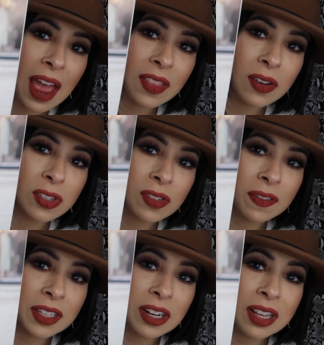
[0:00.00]
and those
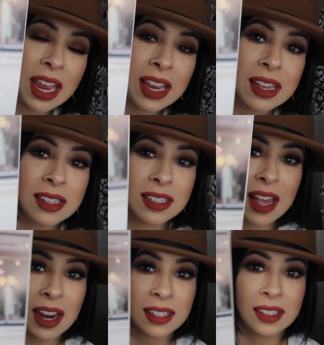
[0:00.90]
flare leg
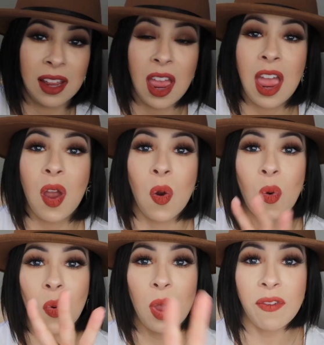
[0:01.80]
slacks.
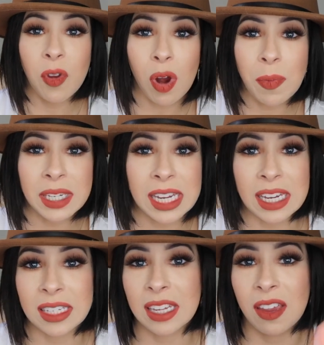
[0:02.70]
If you are
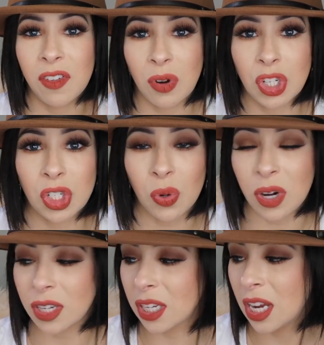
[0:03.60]
petite, if you are
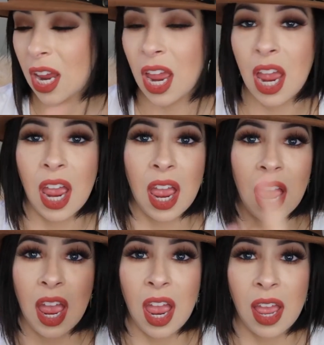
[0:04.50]
short,
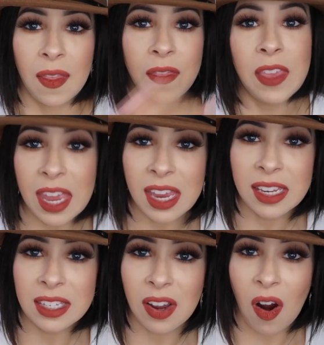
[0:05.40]

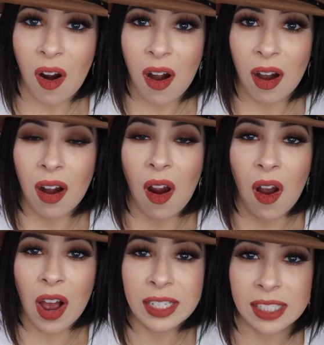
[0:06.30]
these are
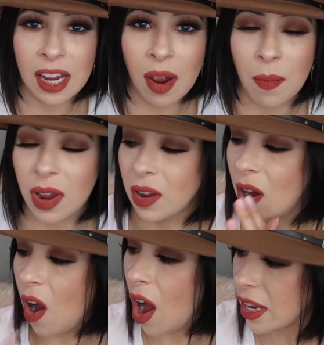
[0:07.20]
awesome
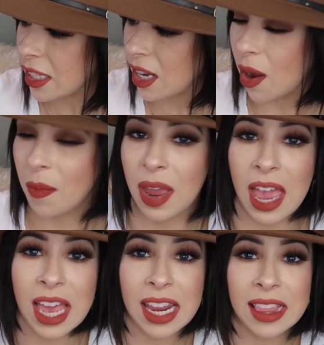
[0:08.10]
awesome.
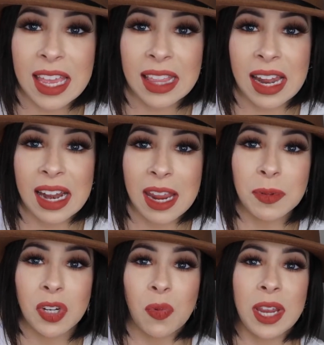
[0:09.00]
Anything that
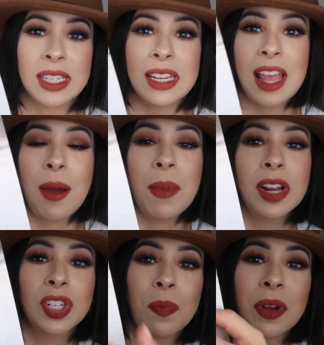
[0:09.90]
nips your waist in that
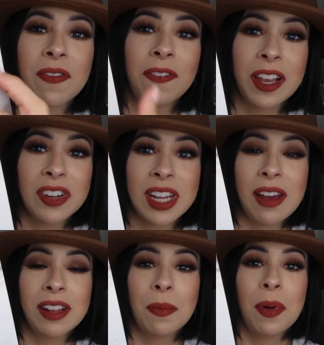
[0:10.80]
much but flares
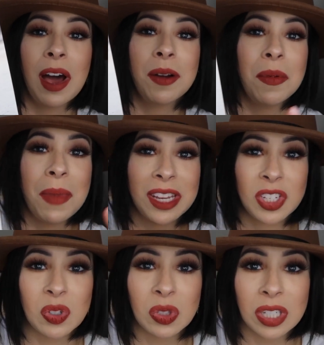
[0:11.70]
out at the bottom and
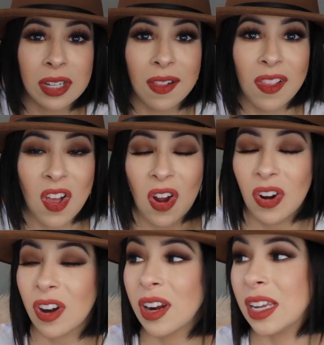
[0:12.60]
makes you look
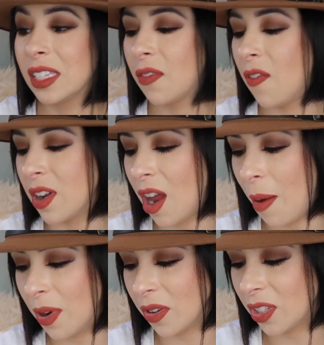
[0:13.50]
longer is
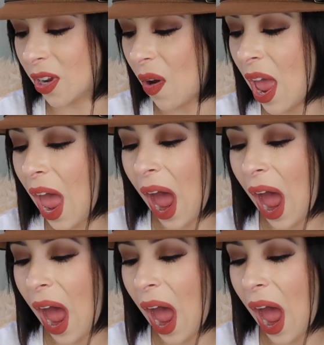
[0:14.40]
phenomenal. So